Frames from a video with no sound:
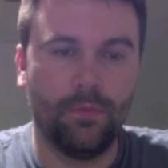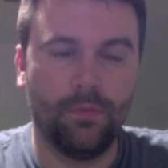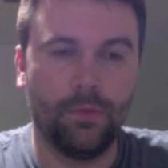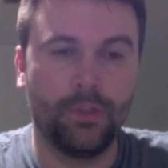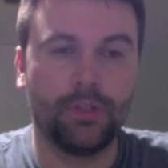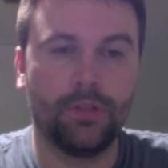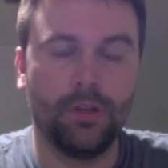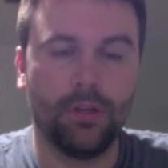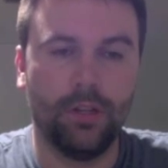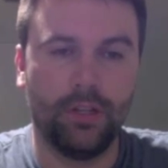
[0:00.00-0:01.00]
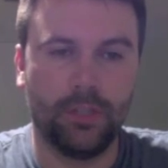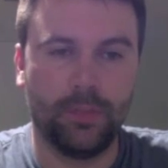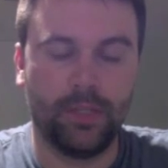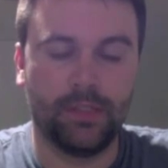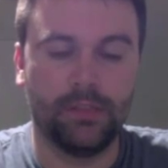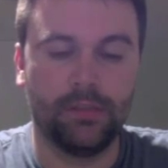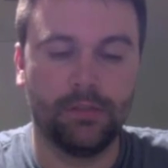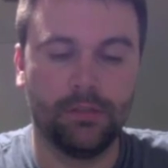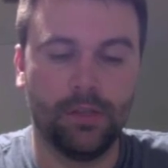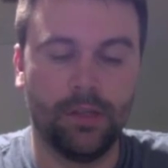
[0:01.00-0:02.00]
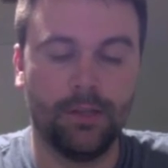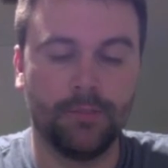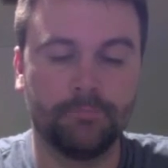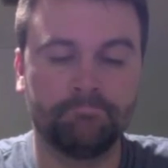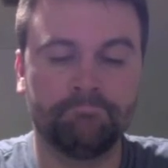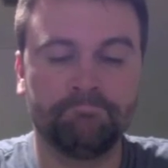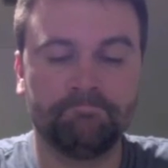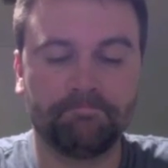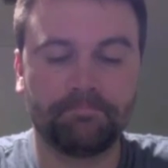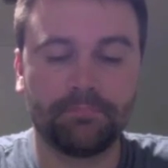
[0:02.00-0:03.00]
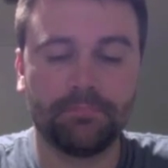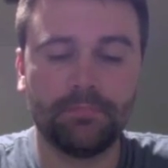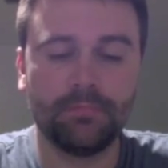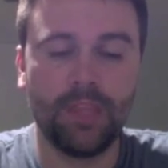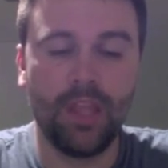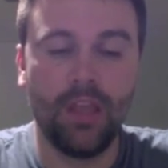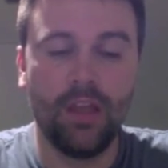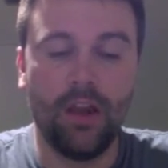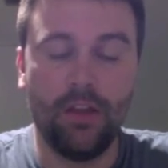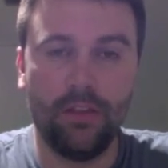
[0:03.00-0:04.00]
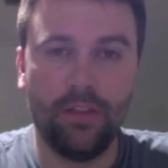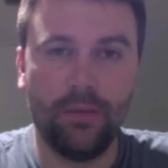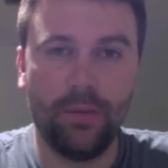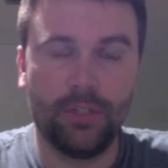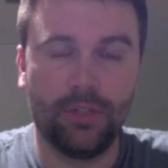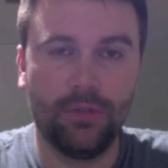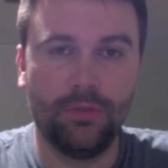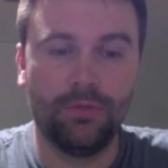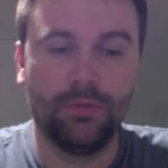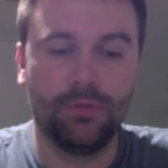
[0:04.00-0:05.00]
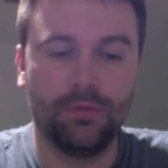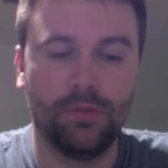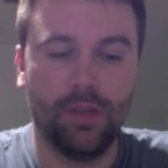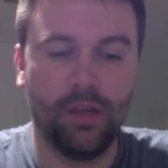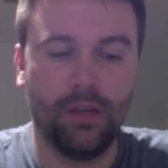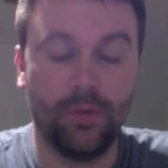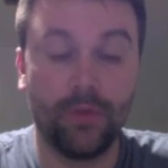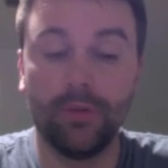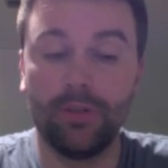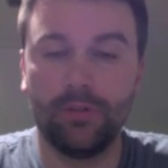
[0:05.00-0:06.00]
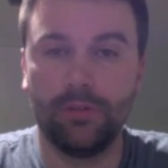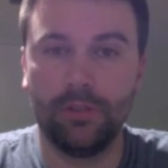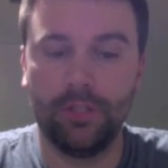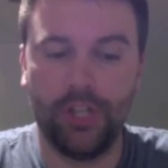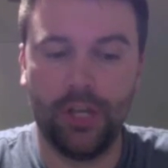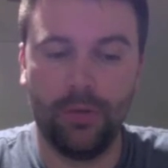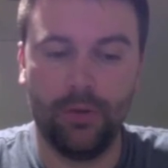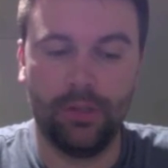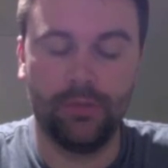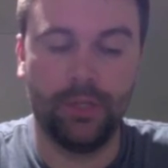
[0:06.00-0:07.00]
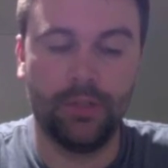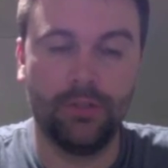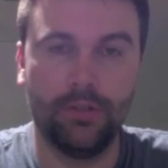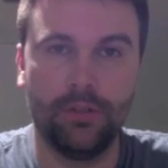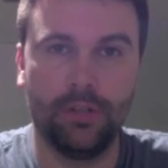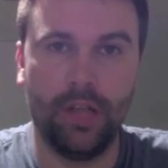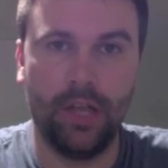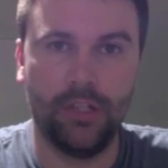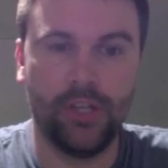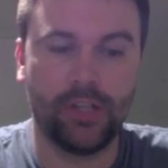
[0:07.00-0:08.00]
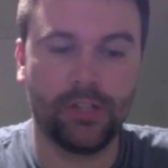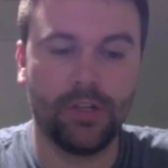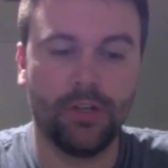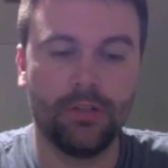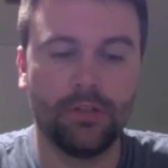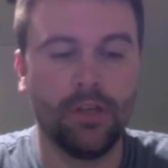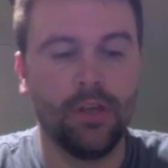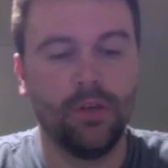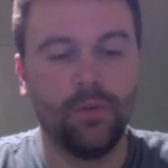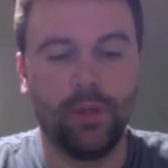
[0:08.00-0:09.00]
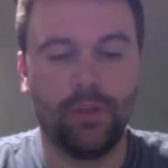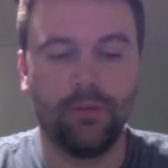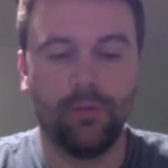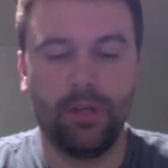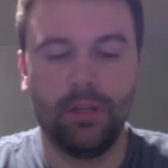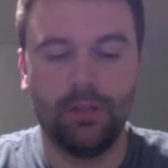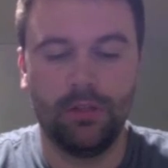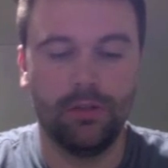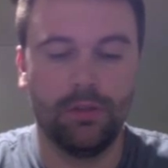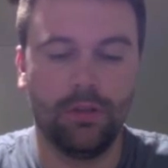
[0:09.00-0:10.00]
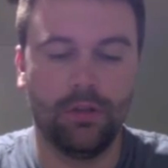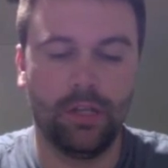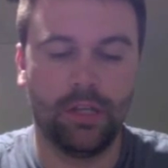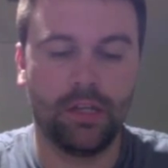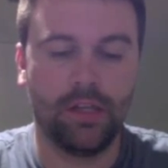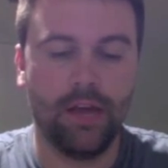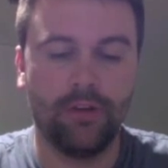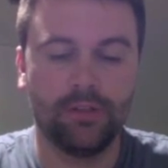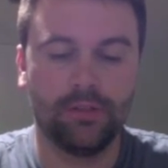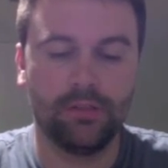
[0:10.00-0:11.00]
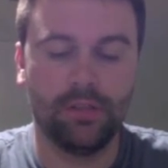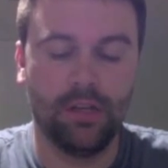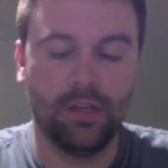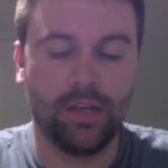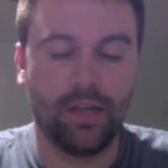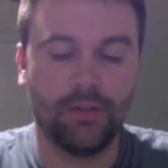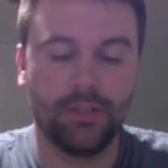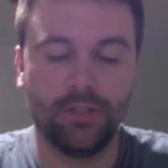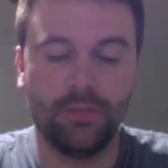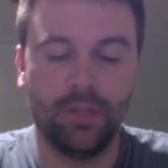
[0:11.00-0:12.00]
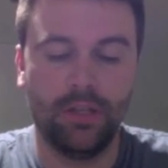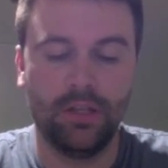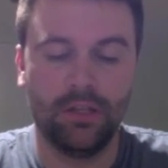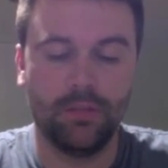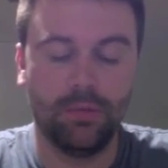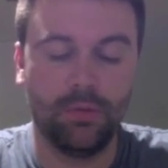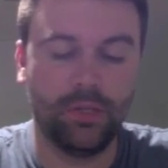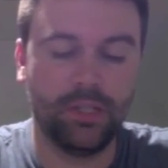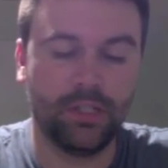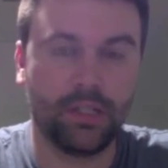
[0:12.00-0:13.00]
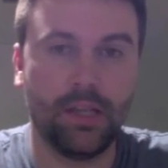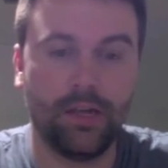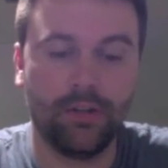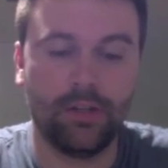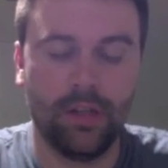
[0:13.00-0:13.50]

What took longer than expected? Other than that, week one, you're learning jQuery. Week two, you're learning Ajax calls. Week three, you're learning Cloudant, CouchDB, and deploying it to Cloudant.